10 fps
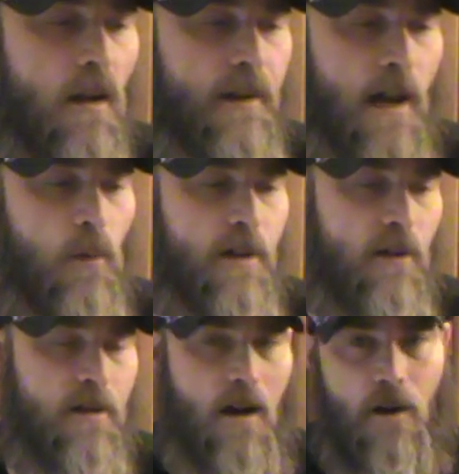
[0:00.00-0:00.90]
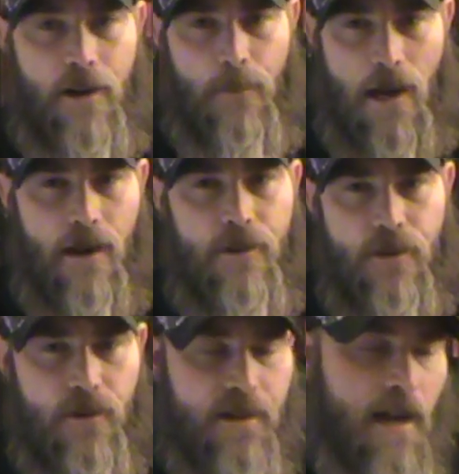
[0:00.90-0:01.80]
Now, what they're talking about is
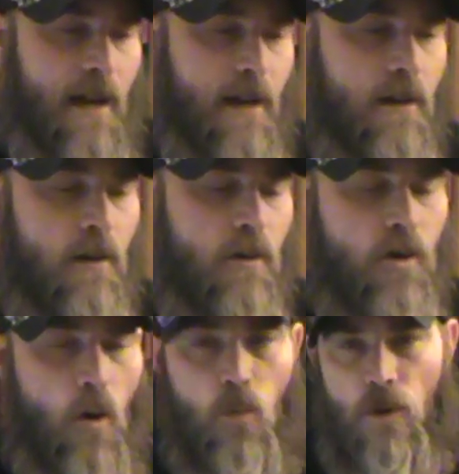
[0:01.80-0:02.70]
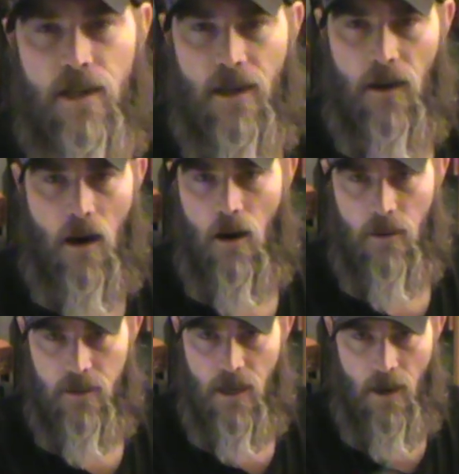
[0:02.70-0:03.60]
they're saying, don't read the
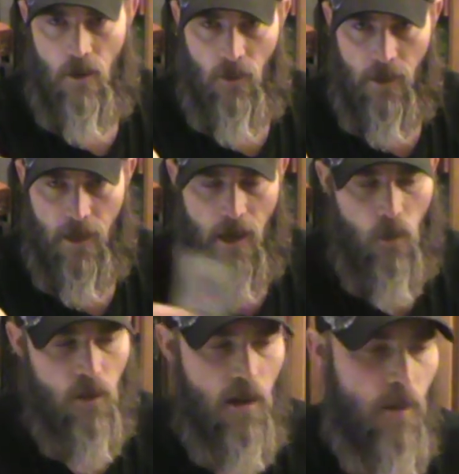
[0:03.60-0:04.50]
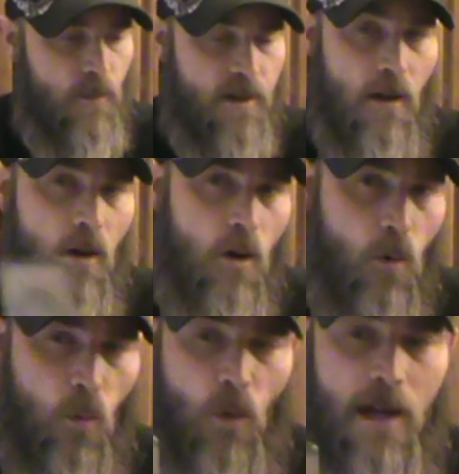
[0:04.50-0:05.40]
card entirely, the outcomes,
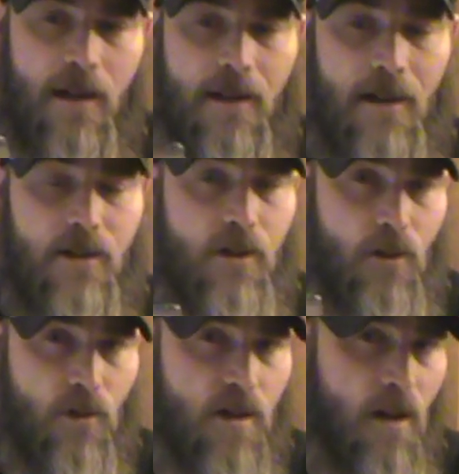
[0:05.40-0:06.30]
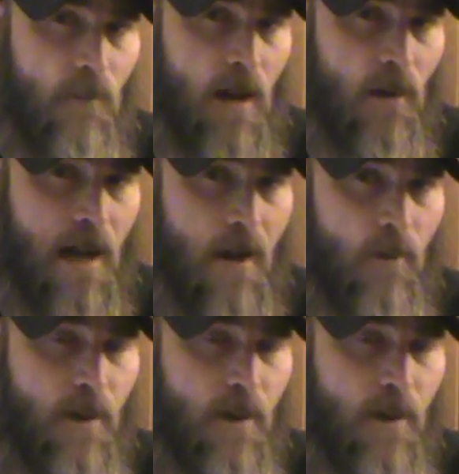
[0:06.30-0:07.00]
read this to yourself out loud